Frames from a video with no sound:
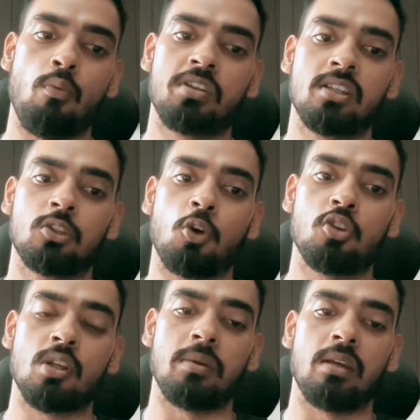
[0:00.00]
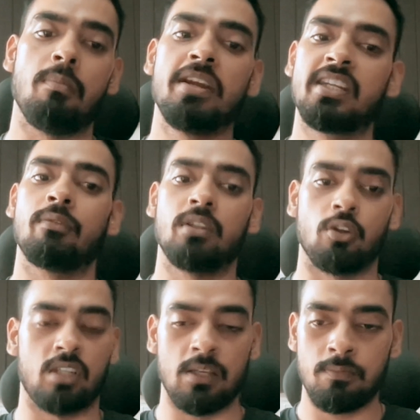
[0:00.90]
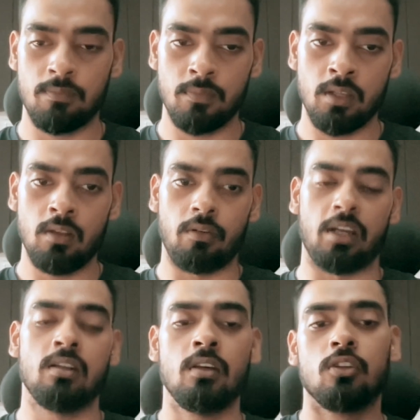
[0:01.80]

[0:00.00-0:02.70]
which is going to be meeting with your team, right?